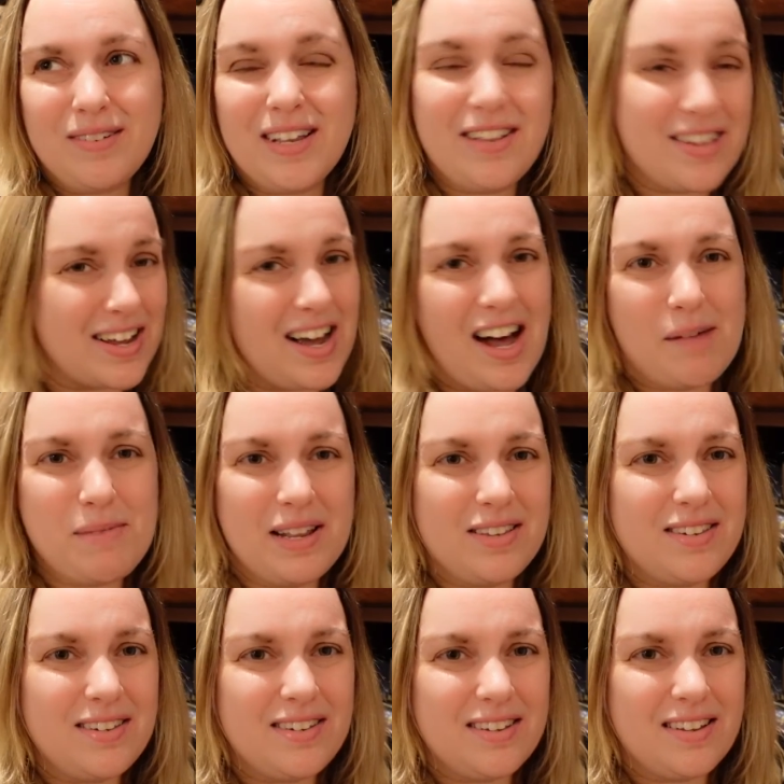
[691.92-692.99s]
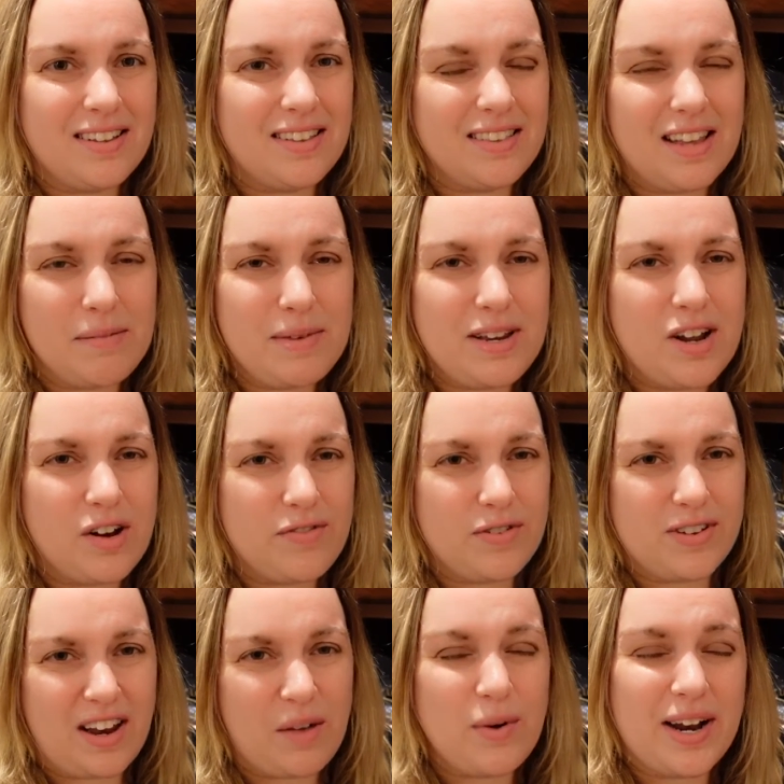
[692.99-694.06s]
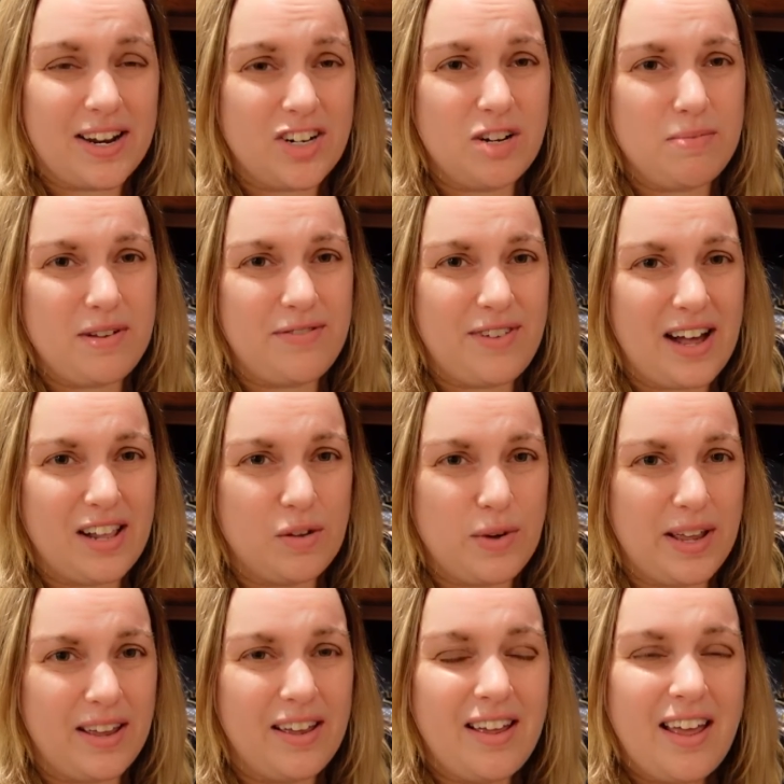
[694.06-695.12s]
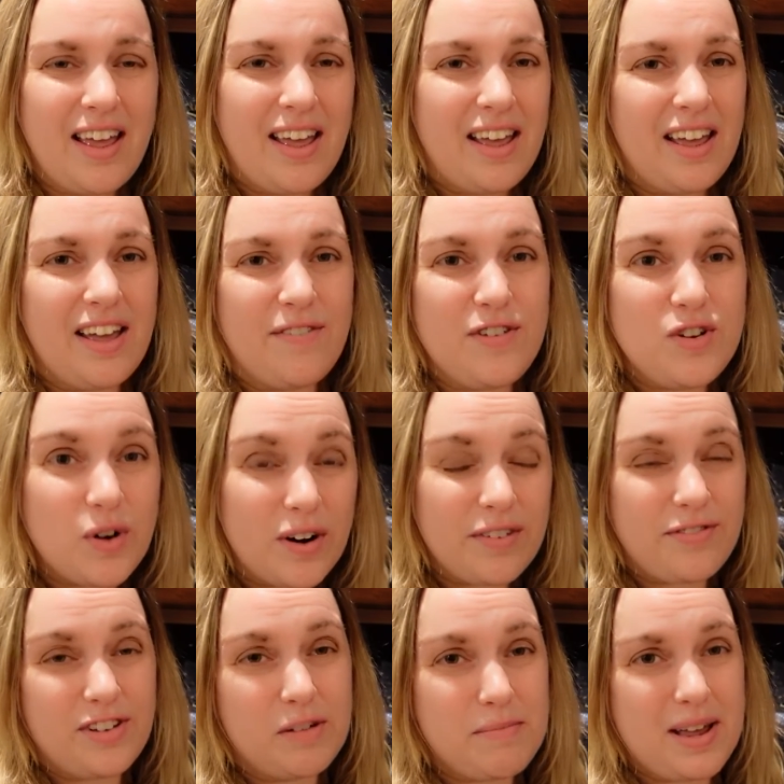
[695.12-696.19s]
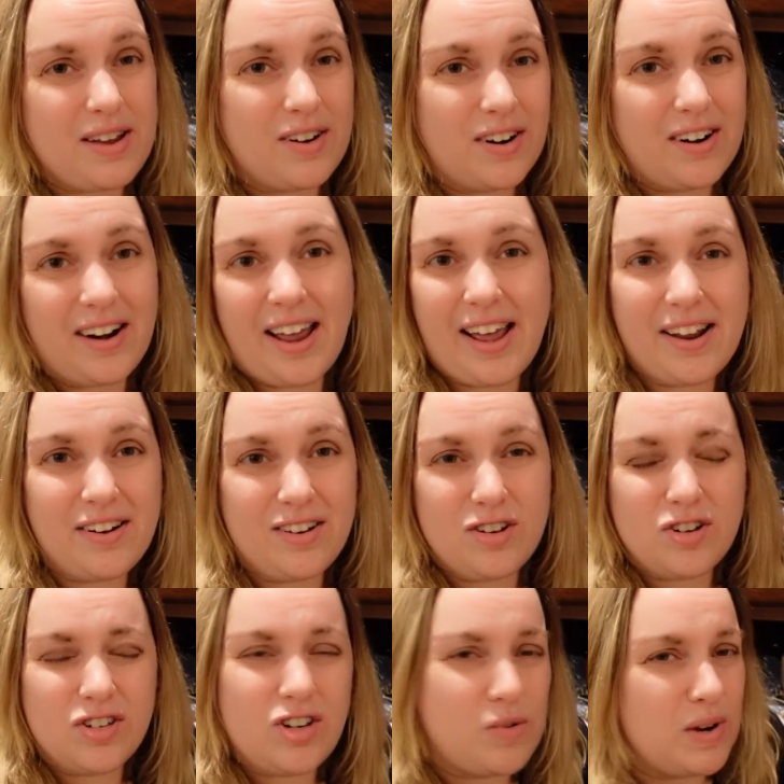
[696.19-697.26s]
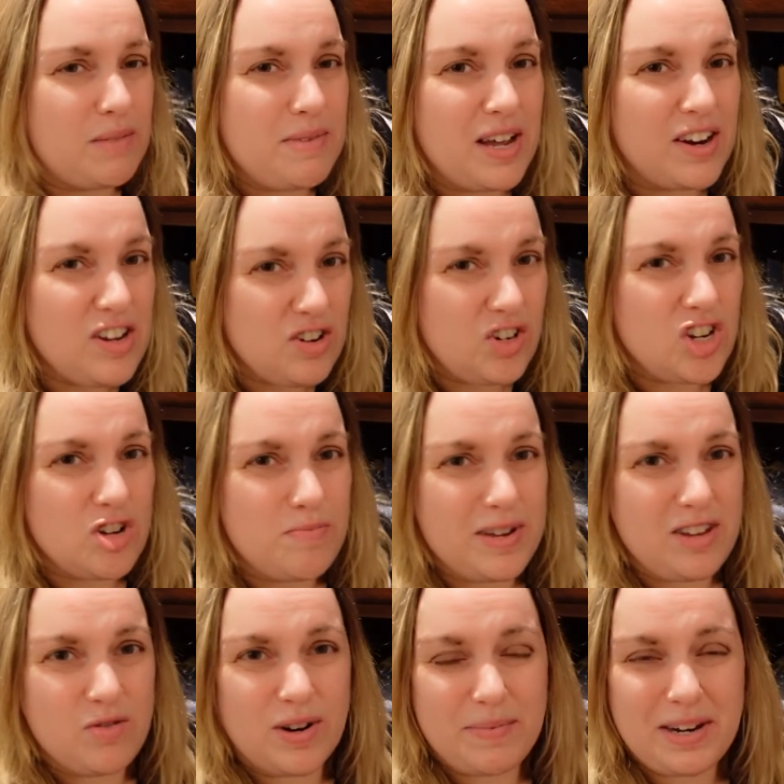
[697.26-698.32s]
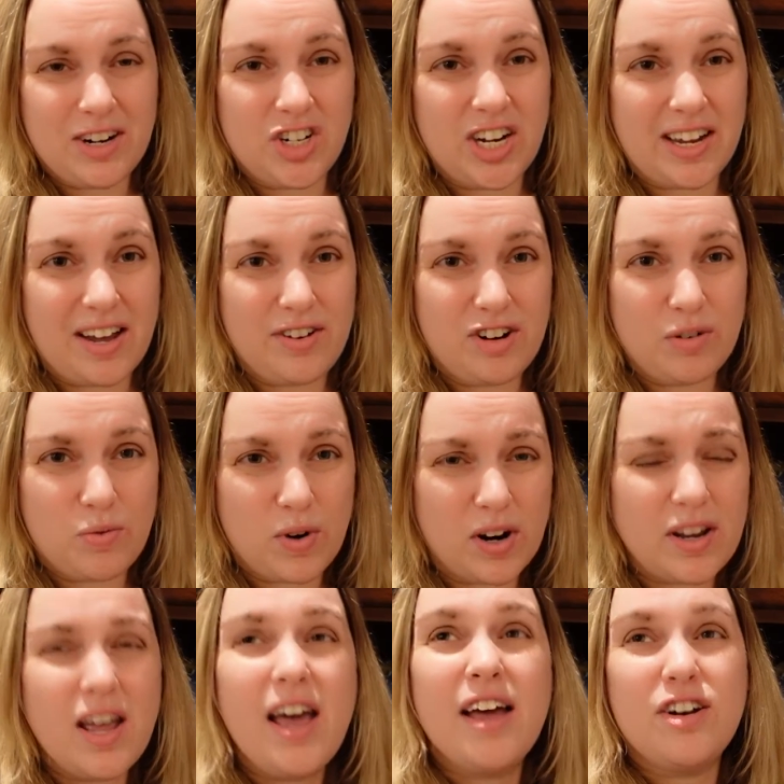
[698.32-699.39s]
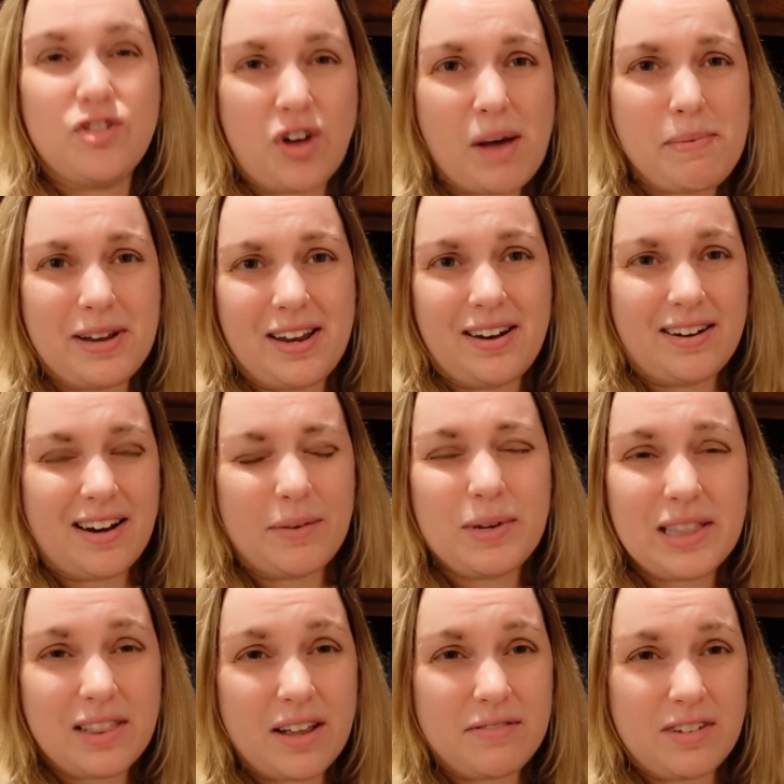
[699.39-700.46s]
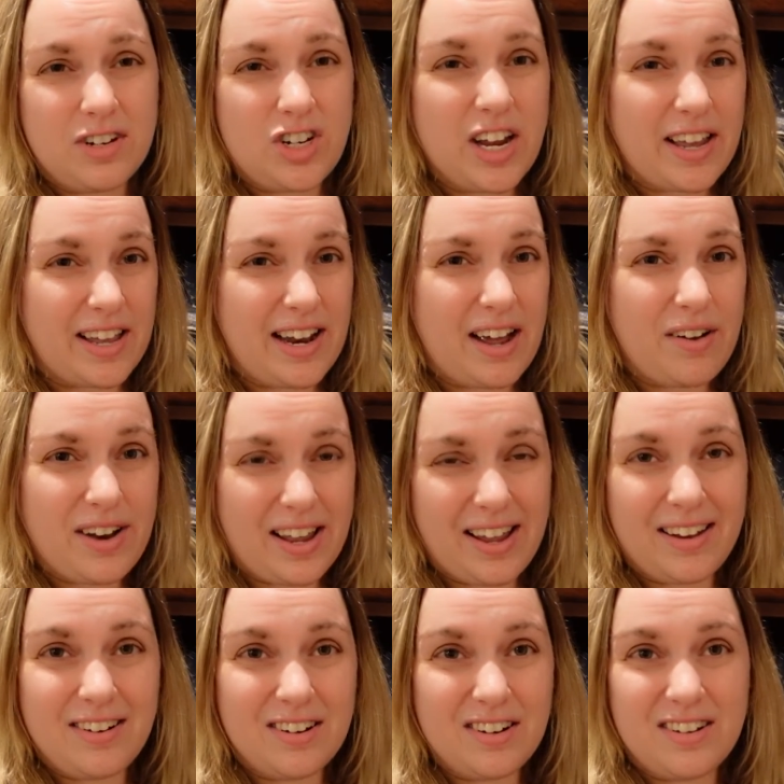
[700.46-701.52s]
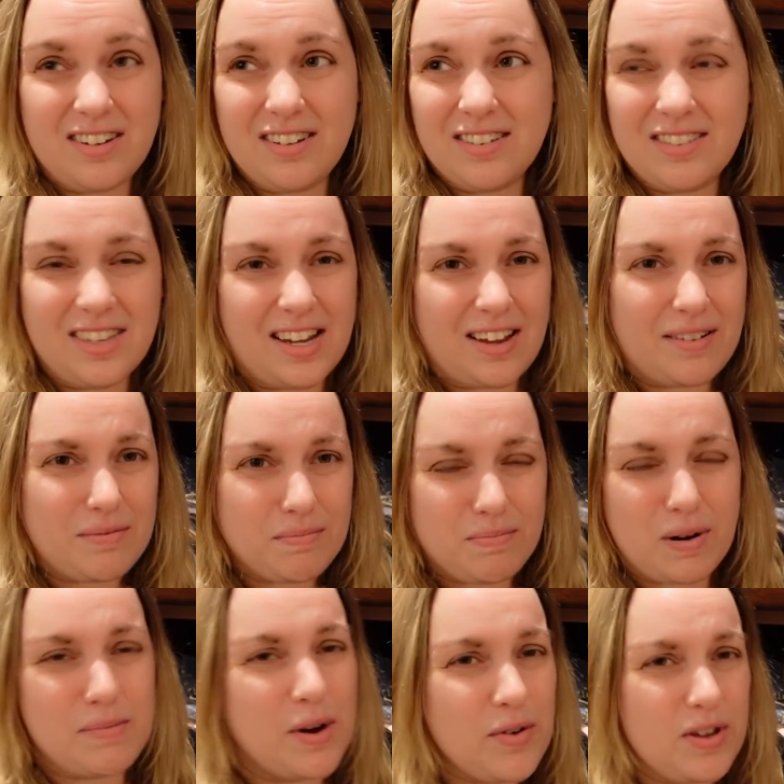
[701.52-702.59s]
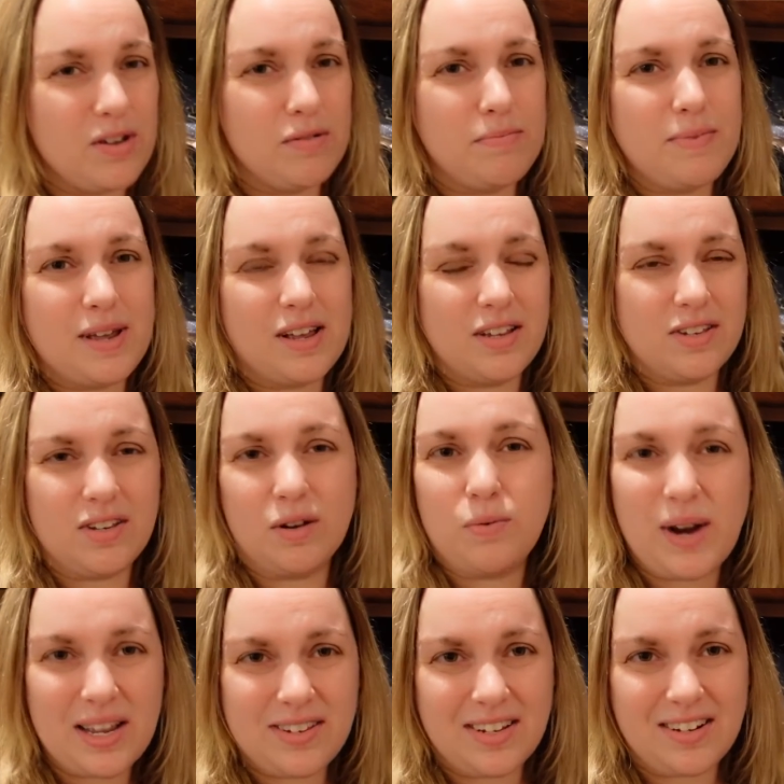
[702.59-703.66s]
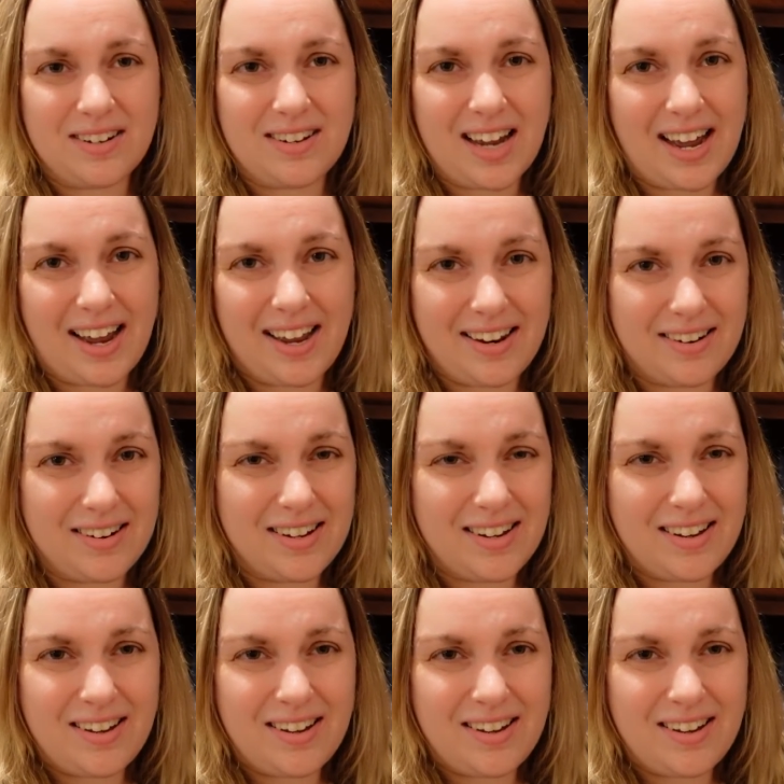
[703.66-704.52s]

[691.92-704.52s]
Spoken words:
in the comments, let me know if there's anyone I should be following. If you're a filmmaker and you just don't want to be on YouTube, but you want me to check out your work, drop it in and I would love to check it out and, like, promote you, because a rising tide